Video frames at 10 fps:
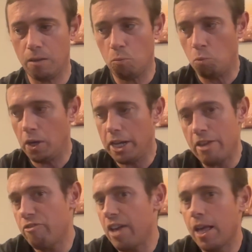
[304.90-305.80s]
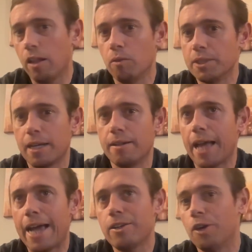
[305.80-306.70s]
what did he fail? Was it
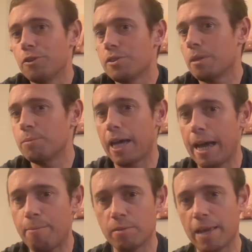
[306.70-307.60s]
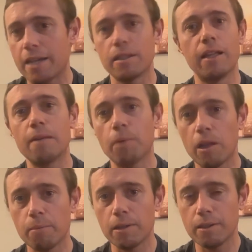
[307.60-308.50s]
900 sometimes making a light bulb?